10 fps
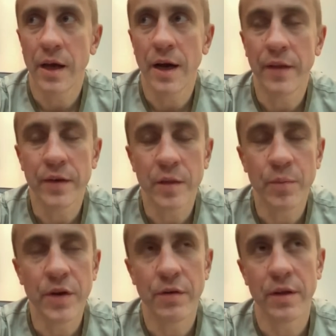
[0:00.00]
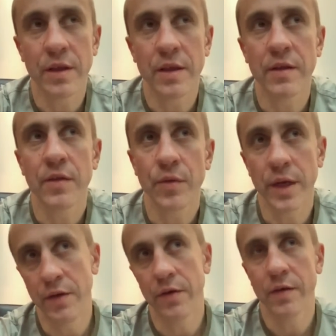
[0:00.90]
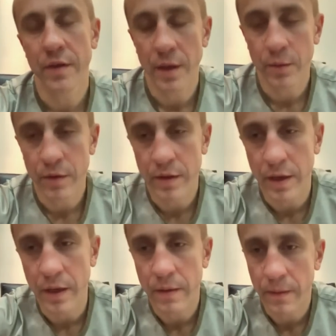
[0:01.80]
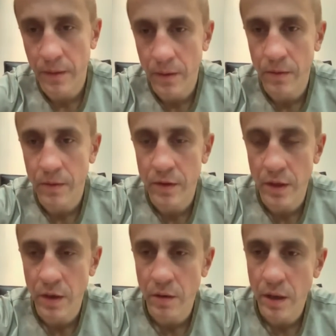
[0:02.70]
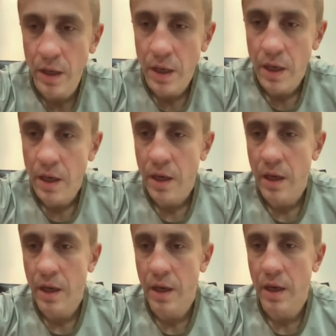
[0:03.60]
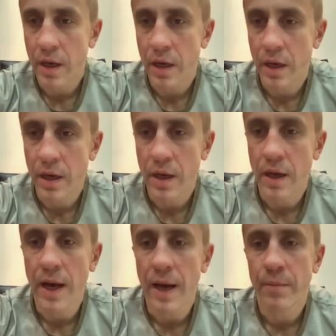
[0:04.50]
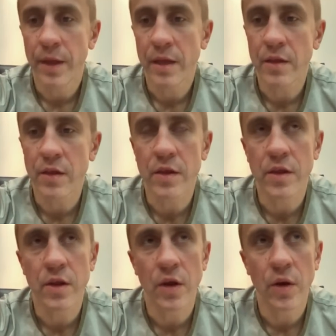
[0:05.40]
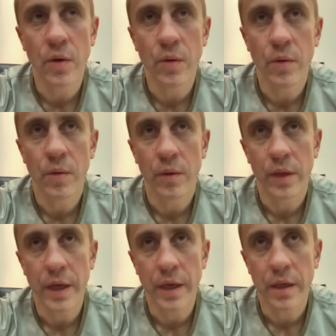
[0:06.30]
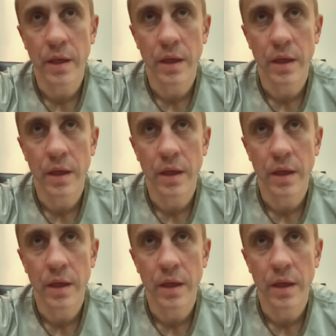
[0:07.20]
unexperienced traders, I would say, so I'm not so like